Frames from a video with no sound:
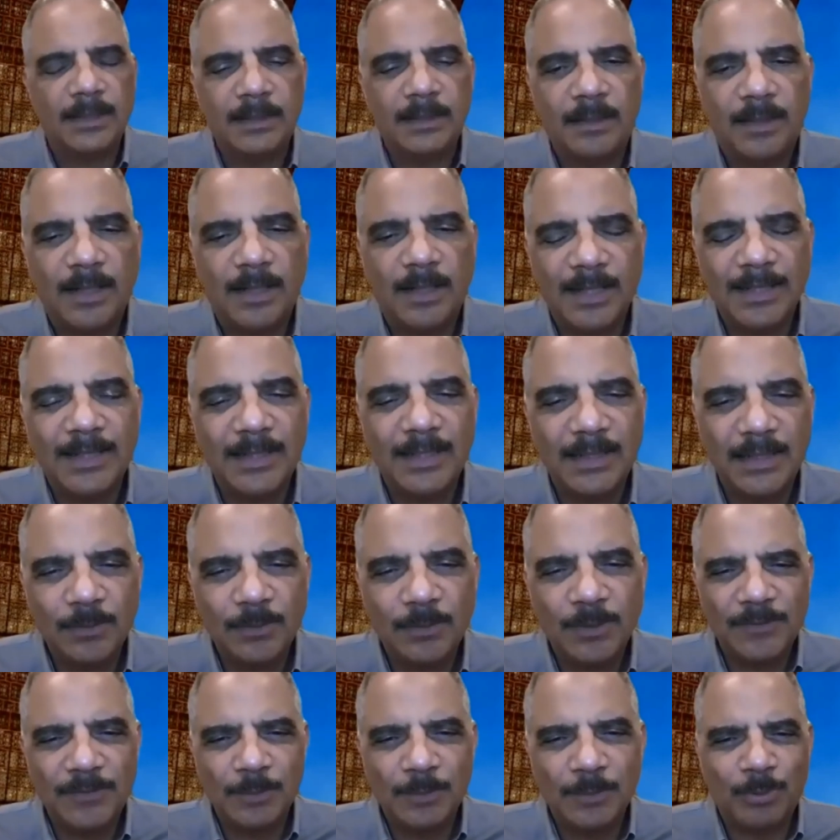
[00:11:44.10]
you know, I, I, think
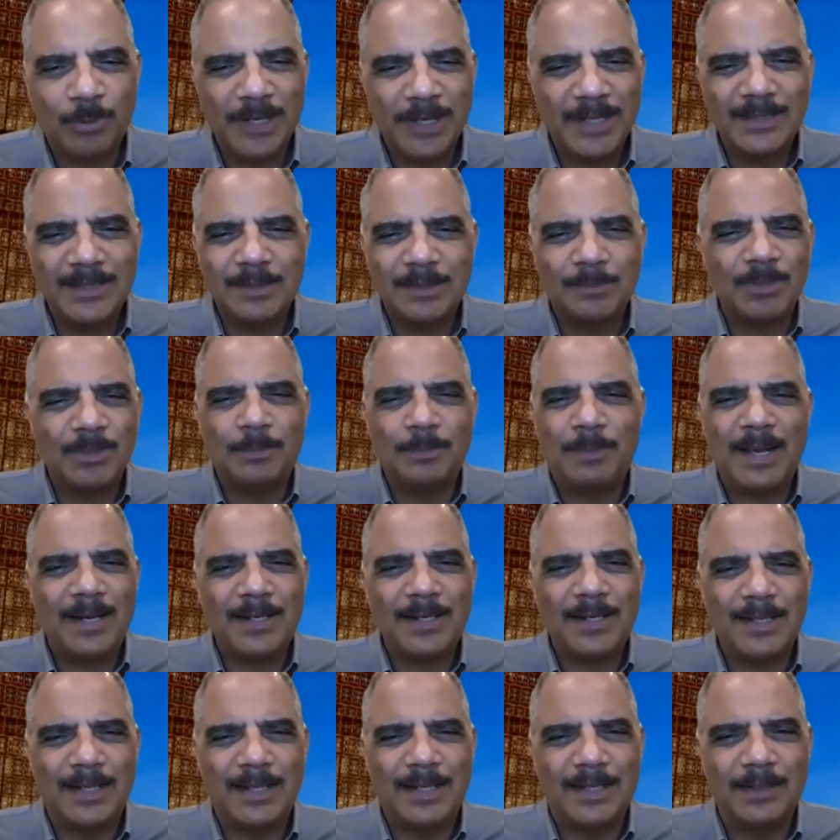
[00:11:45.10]
we have to break some of the
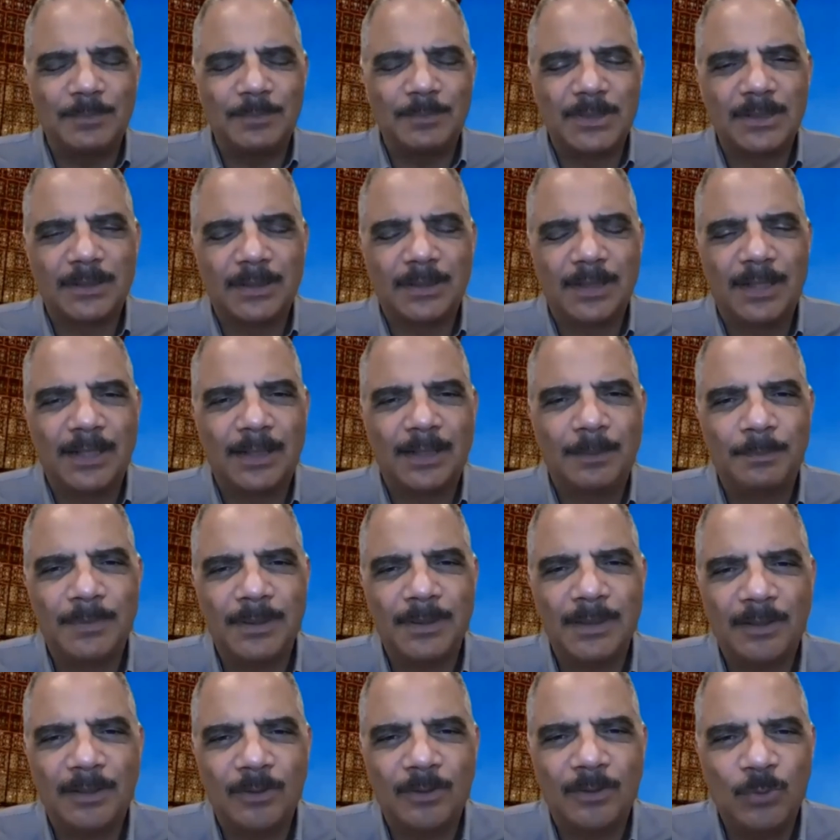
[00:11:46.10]
paradigms. Um,
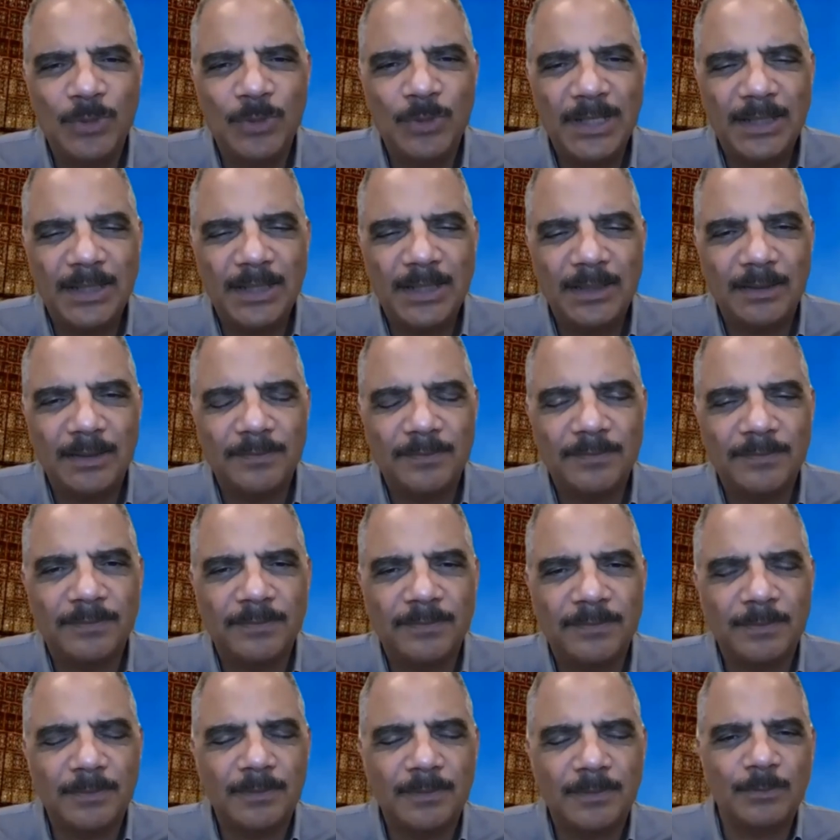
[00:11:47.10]
you know, we give
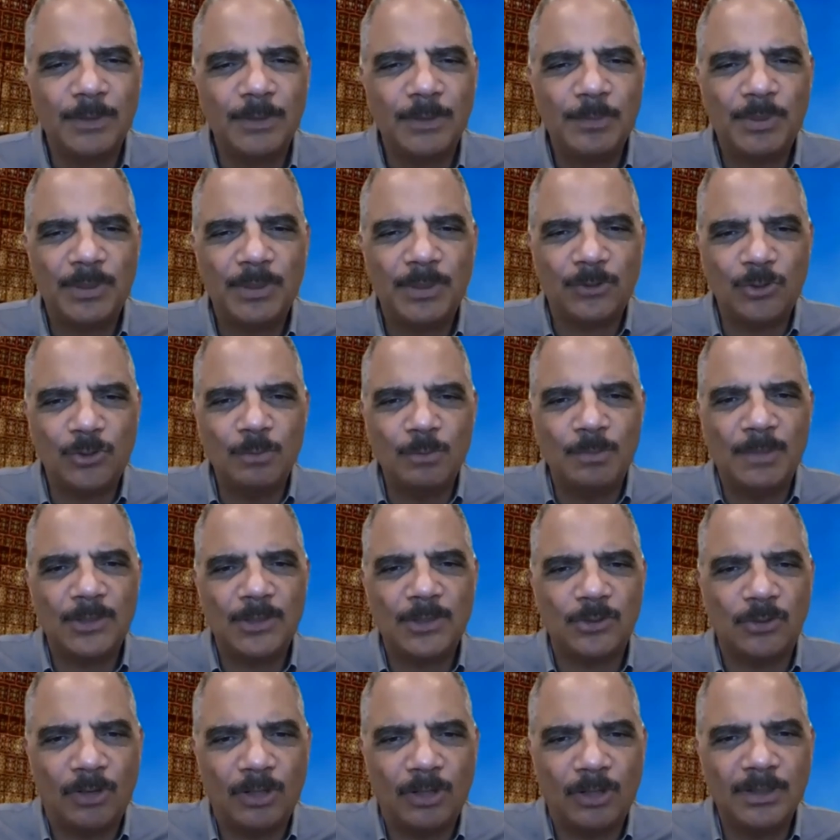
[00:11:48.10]
we put too
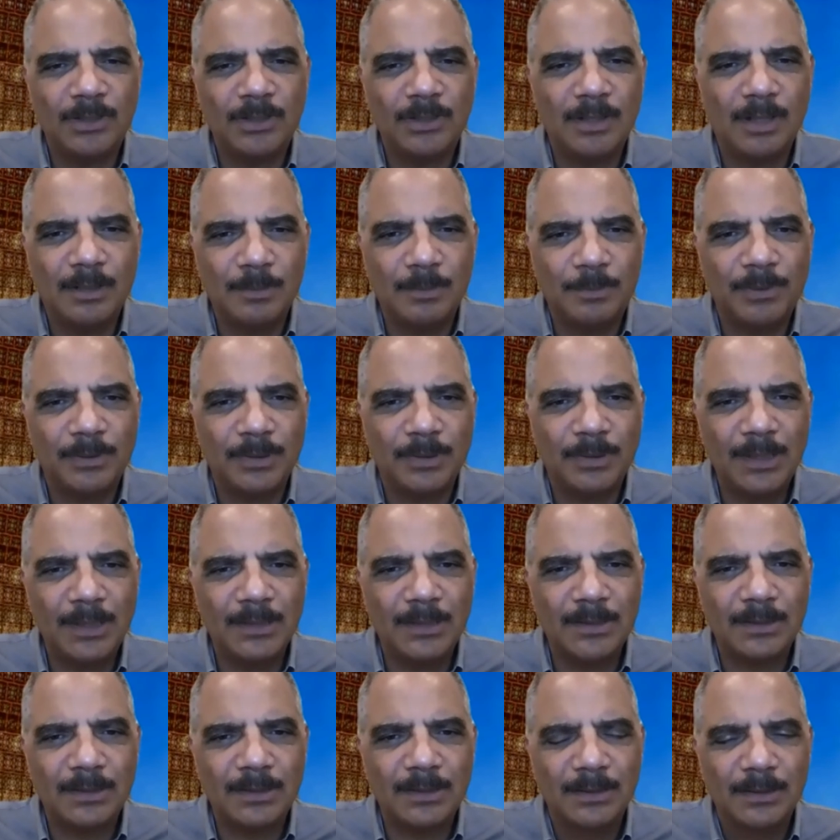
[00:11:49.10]
much on the
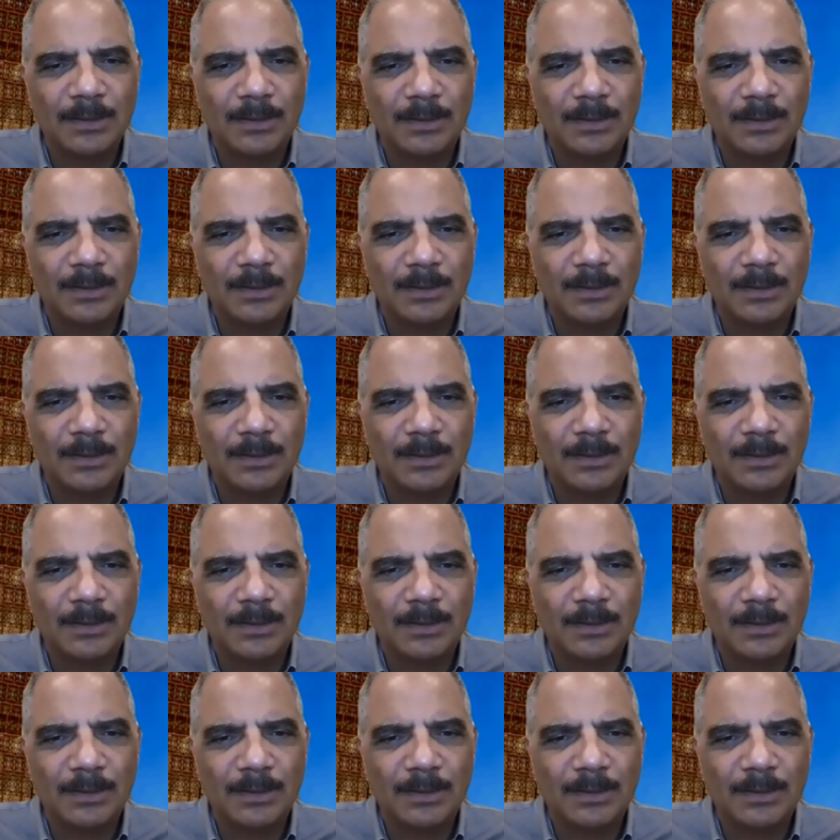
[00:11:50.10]
police.